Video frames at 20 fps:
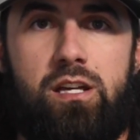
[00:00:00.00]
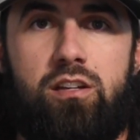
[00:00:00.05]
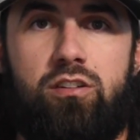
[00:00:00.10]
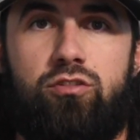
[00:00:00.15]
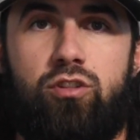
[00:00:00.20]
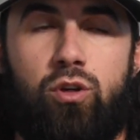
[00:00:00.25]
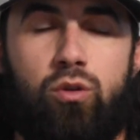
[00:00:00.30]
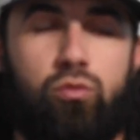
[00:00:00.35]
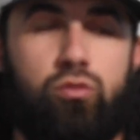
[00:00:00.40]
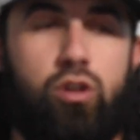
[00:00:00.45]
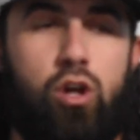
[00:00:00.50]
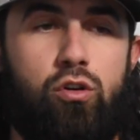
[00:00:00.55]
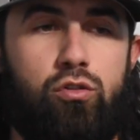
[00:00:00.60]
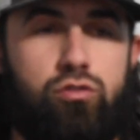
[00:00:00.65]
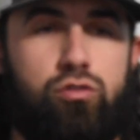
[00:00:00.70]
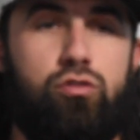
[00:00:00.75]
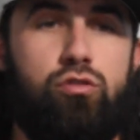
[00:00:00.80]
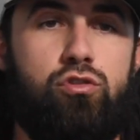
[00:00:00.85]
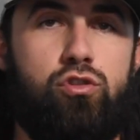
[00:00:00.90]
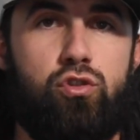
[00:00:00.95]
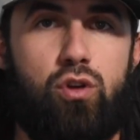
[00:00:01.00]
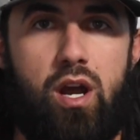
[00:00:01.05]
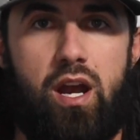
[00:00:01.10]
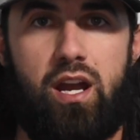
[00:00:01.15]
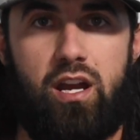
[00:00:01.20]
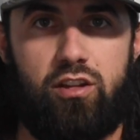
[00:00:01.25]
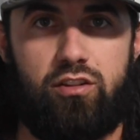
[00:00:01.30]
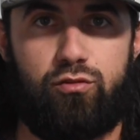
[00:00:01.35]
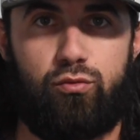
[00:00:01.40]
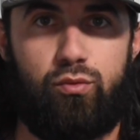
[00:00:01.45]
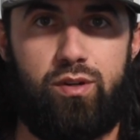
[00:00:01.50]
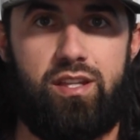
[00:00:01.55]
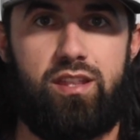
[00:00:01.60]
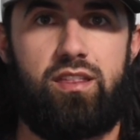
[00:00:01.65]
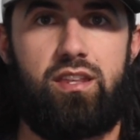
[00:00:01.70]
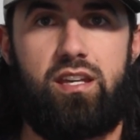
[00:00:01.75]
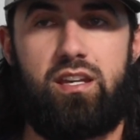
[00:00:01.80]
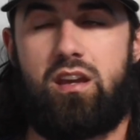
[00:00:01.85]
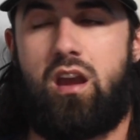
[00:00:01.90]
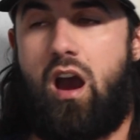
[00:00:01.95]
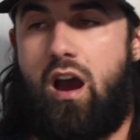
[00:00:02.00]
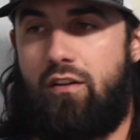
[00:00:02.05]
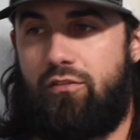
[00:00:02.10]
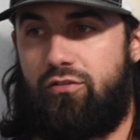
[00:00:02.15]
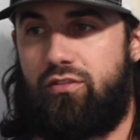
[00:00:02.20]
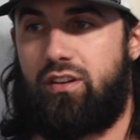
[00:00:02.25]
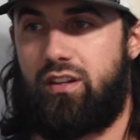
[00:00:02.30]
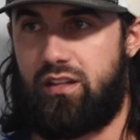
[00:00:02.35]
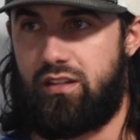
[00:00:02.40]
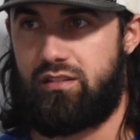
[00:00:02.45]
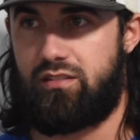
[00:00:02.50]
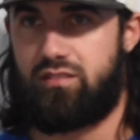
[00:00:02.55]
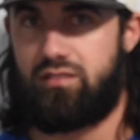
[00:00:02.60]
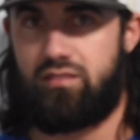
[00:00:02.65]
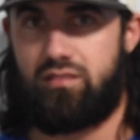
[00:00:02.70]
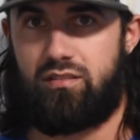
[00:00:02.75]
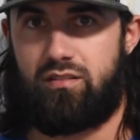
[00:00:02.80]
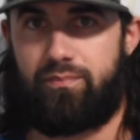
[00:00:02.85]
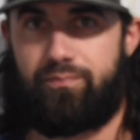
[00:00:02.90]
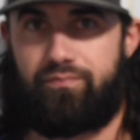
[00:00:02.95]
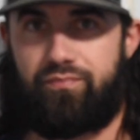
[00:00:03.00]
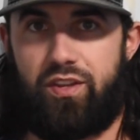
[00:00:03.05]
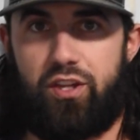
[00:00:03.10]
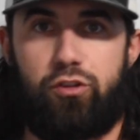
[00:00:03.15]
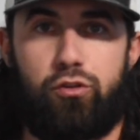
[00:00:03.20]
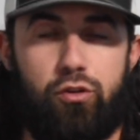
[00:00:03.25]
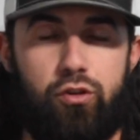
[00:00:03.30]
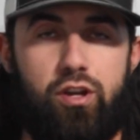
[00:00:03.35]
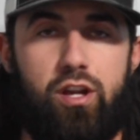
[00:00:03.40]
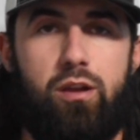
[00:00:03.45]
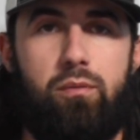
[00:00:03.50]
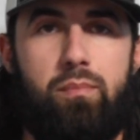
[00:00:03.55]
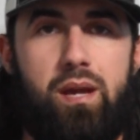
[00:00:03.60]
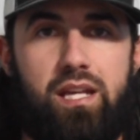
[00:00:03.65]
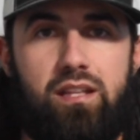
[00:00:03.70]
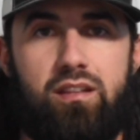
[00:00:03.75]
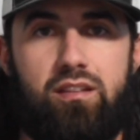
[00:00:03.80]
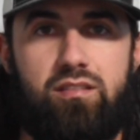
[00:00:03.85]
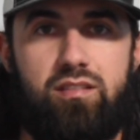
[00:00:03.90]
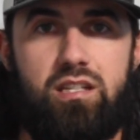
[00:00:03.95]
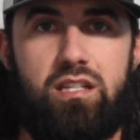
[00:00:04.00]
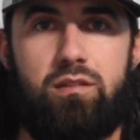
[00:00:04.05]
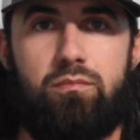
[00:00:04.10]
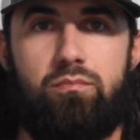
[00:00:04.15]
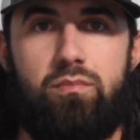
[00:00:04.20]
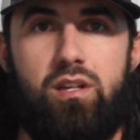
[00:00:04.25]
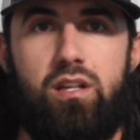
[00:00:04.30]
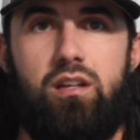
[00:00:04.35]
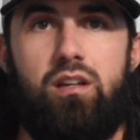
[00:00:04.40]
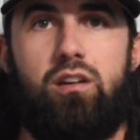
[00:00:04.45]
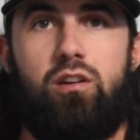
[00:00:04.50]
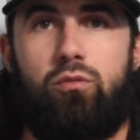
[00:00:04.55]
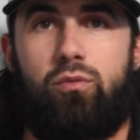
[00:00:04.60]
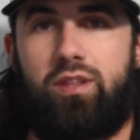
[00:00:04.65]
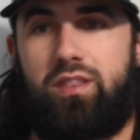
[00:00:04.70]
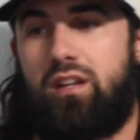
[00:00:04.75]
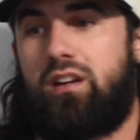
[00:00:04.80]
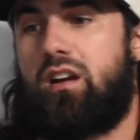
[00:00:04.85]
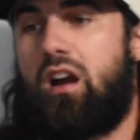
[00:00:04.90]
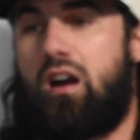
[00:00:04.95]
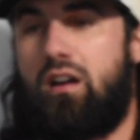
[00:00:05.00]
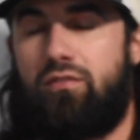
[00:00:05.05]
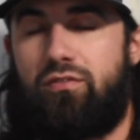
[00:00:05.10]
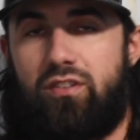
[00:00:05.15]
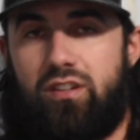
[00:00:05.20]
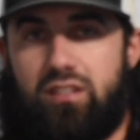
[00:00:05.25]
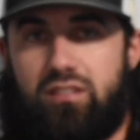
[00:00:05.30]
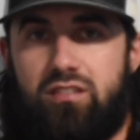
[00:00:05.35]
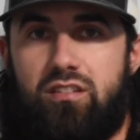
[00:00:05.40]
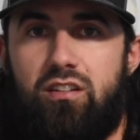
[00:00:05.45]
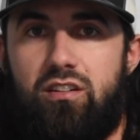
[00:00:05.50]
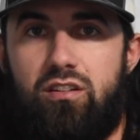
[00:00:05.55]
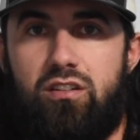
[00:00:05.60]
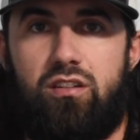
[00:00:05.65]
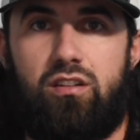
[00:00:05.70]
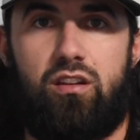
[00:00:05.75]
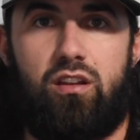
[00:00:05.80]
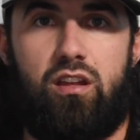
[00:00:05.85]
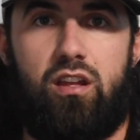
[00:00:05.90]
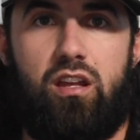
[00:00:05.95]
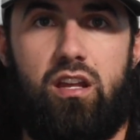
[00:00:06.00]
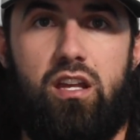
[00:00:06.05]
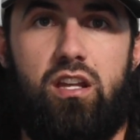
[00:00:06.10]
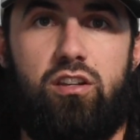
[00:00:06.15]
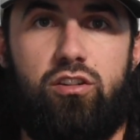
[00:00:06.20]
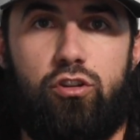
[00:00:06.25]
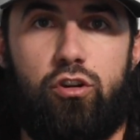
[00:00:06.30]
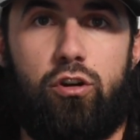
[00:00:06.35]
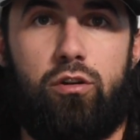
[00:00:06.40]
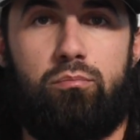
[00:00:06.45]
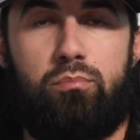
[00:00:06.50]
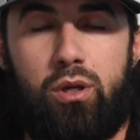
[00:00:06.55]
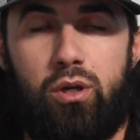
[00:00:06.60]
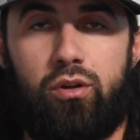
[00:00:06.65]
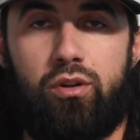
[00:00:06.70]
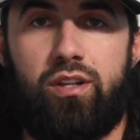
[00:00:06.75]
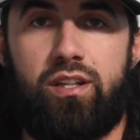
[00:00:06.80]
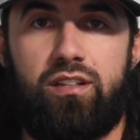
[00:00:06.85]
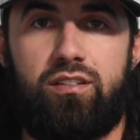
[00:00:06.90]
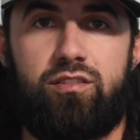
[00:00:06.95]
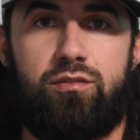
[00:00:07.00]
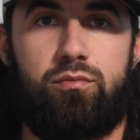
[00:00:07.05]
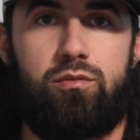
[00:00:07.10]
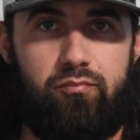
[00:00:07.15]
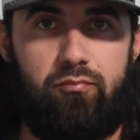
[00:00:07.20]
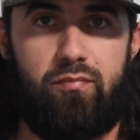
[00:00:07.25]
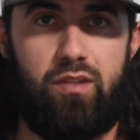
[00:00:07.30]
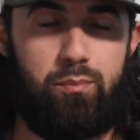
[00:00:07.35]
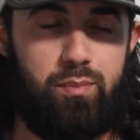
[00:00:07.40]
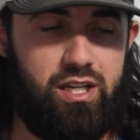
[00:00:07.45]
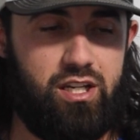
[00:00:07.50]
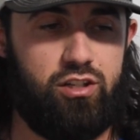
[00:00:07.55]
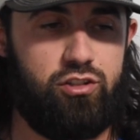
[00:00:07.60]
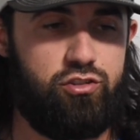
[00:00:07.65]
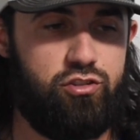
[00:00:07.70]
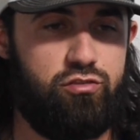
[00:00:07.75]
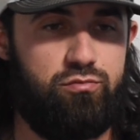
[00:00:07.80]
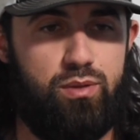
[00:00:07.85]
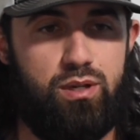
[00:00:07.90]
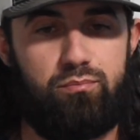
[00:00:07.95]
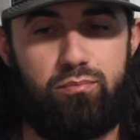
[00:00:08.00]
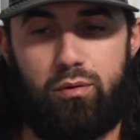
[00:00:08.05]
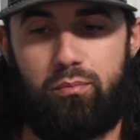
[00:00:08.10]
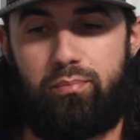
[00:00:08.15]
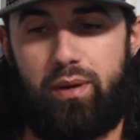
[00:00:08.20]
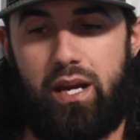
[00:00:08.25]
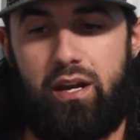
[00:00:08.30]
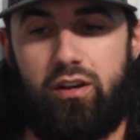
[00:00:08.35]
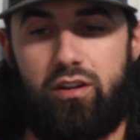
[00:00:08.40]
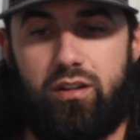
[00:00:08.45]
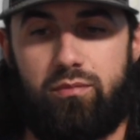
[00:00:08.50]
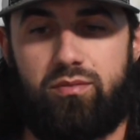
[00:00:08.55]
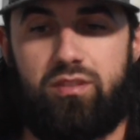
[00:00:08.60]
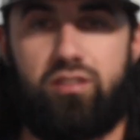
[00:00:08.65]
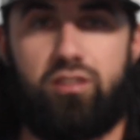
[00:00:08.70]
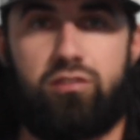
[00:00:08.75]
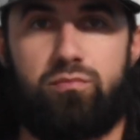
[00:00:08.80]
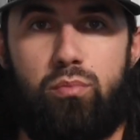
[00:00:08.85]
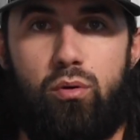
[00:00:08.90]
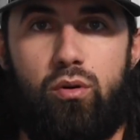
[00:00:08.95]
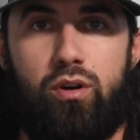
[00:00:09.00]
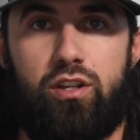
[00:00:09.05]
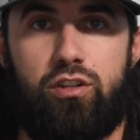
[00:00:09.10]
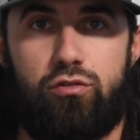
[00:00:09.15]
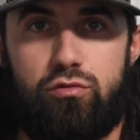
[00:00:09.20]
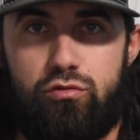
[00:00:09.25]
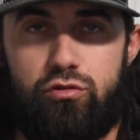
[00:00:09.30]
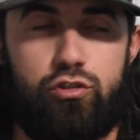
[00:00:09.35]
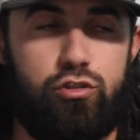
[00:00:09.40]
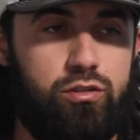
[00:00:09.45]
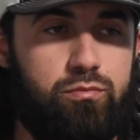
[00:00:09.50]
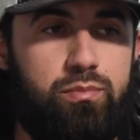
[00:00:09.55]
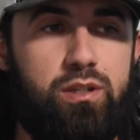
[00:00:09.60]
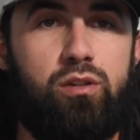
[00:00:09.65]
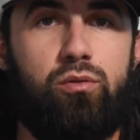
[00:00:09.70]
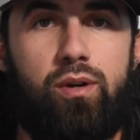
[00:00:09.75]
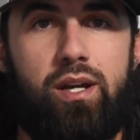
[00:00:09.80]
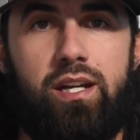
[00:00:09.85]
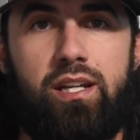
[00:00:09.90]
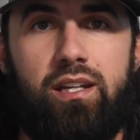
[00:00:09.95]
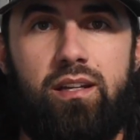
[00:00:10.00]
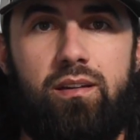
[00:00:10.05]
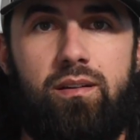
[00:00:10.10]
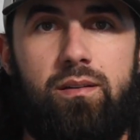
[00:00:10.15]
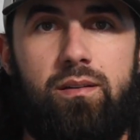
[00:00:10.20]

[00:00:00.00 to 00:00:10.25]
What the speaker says: So go to tryouts with the confidence that you're going to make the team, with the confidence that in your abilities, because you've been prepared up to this point. You should be ready.